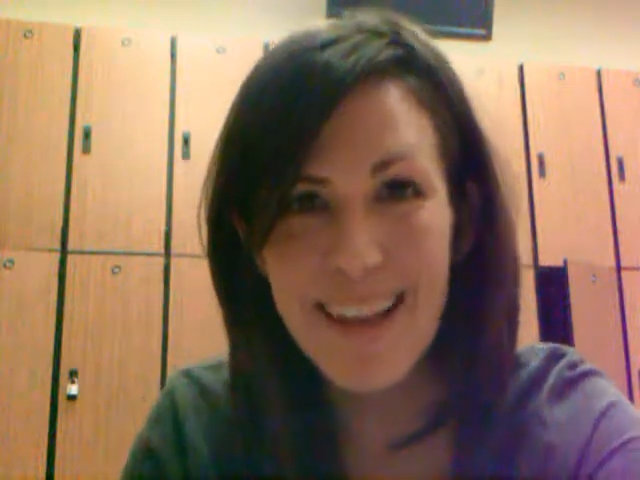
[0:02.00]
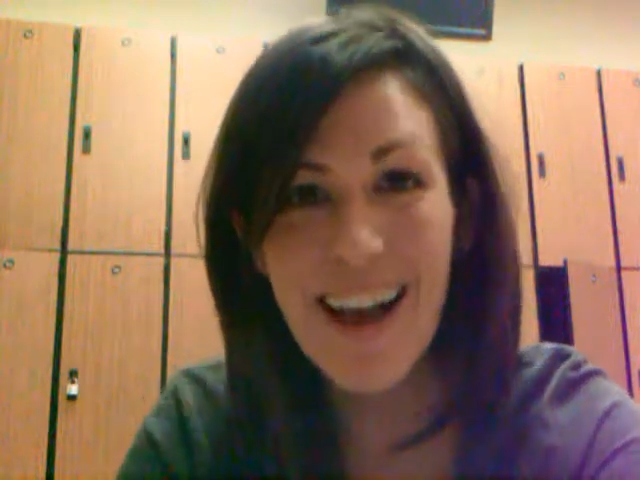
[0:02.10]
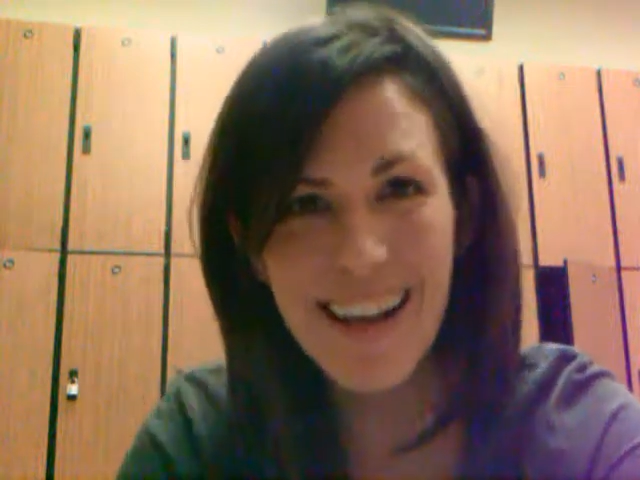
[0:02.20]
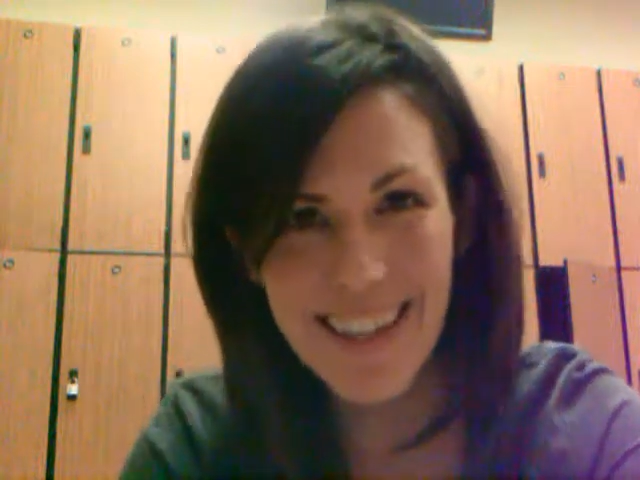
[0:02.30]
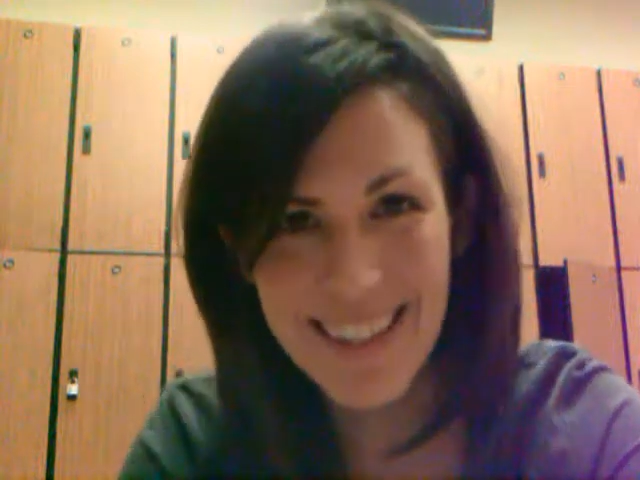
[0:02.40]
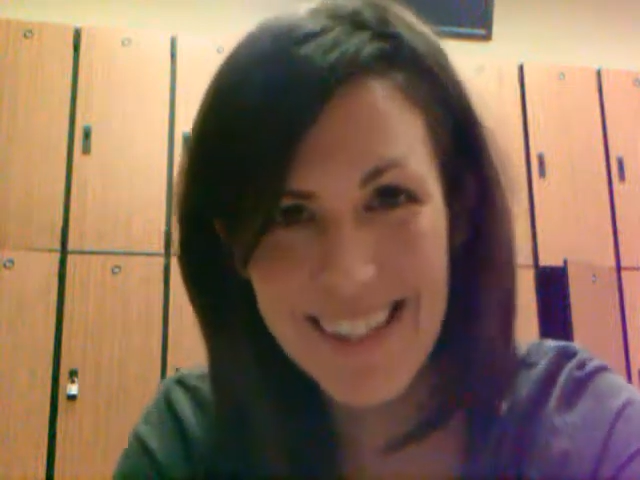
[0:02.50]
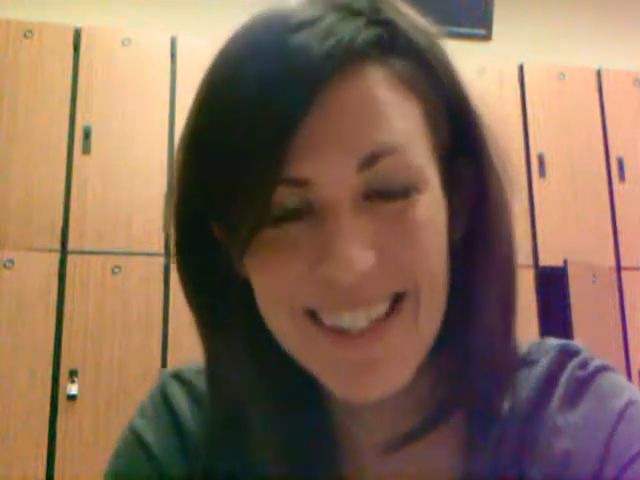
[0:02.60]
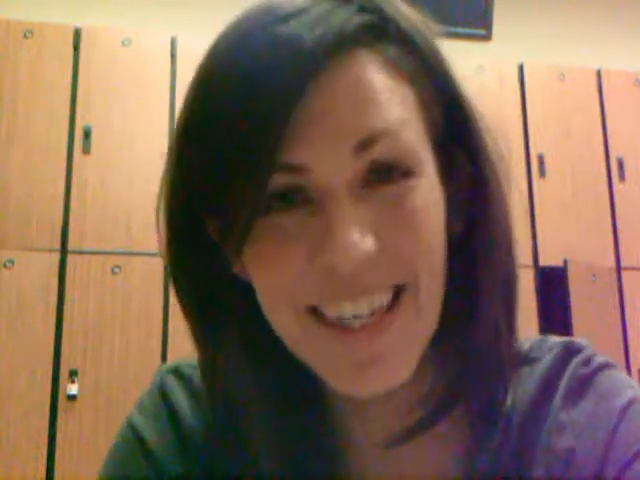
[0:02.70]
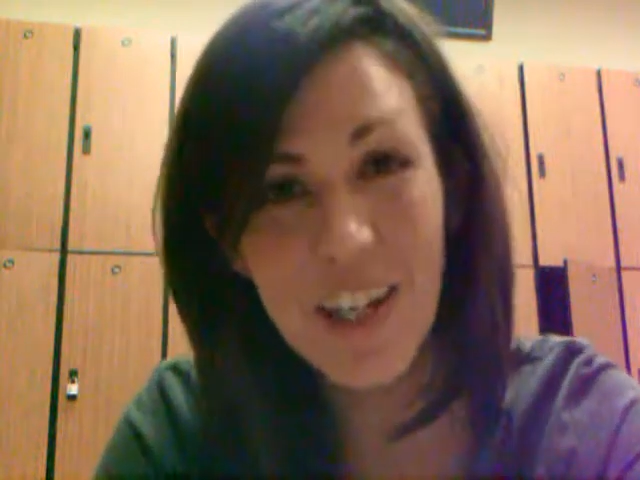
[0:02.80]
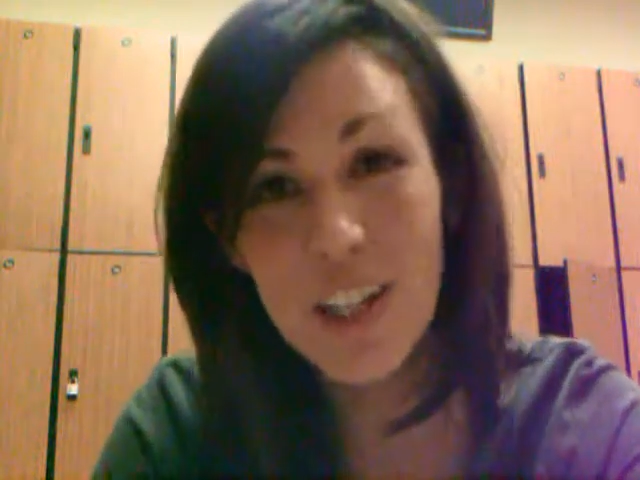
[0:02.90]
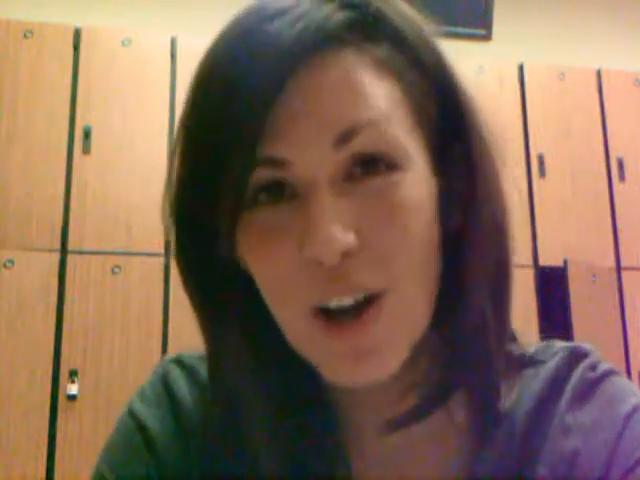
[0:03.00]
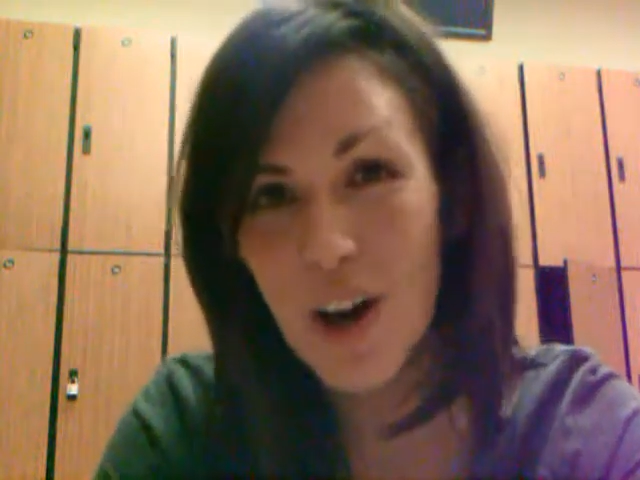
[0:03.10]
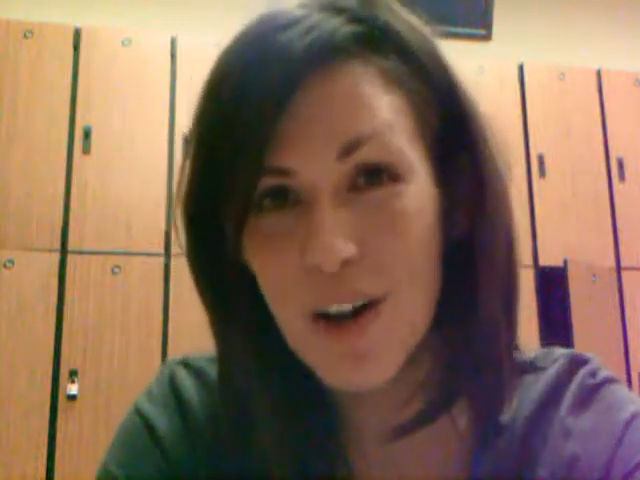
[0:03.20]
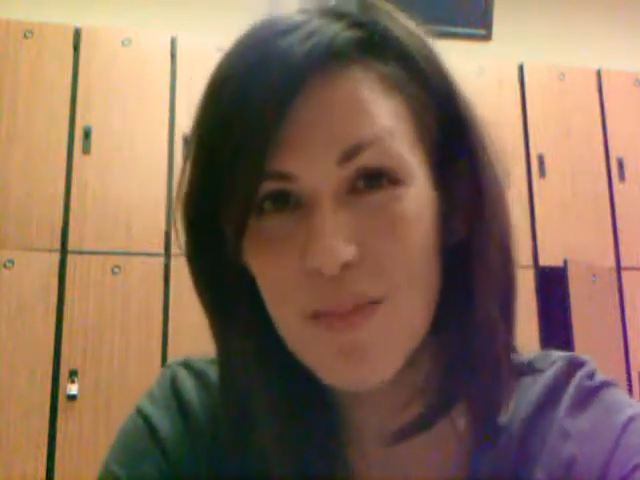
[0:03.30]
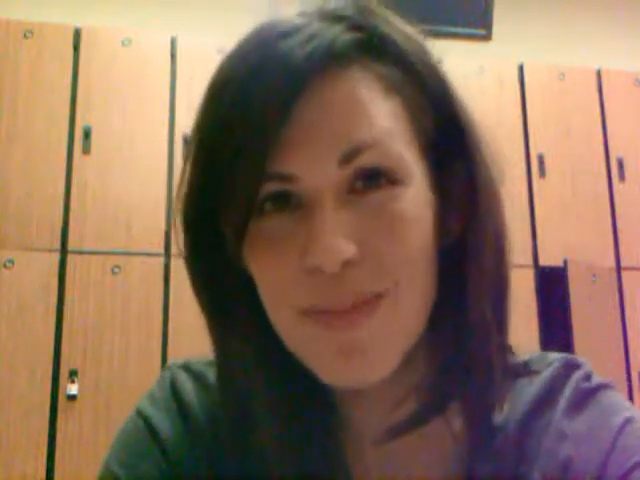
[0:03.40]
Hi, this is Karen
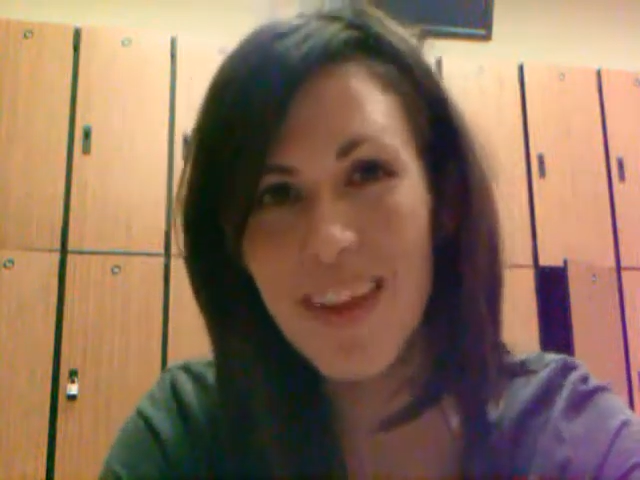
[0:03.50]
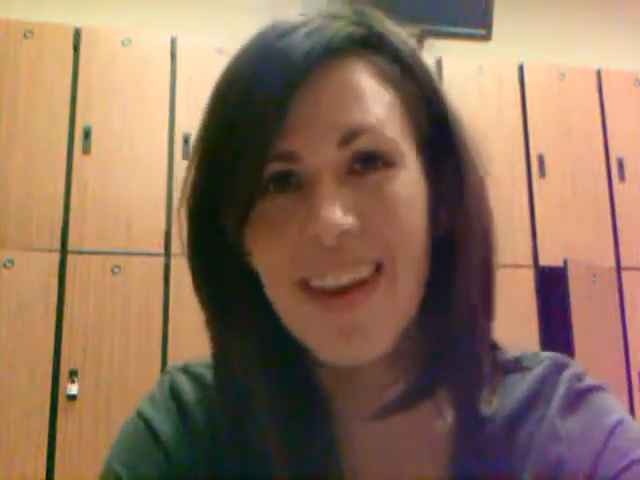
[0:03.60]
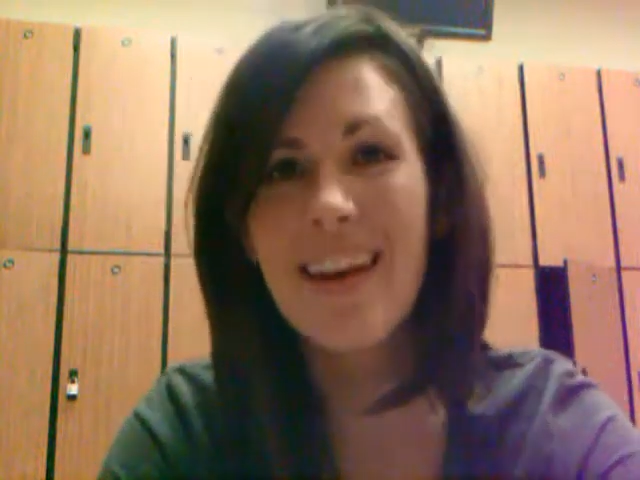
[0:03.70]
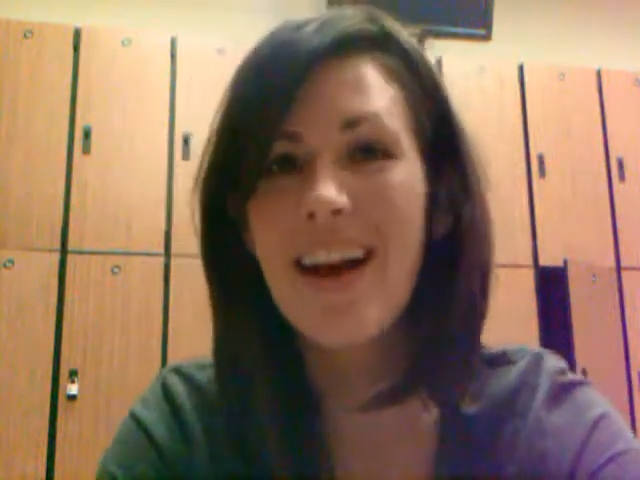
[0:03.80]
Call, and